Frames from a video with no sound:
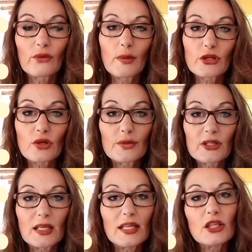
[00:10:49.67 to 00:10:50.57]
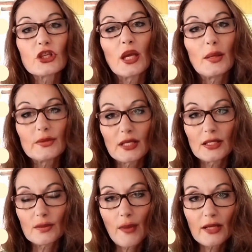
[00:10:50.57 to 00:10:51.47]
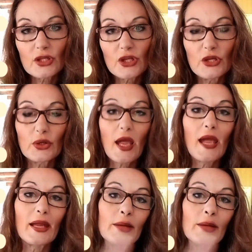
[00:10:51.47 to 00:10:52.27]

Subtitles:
from my trips to Egypt and back to the UK.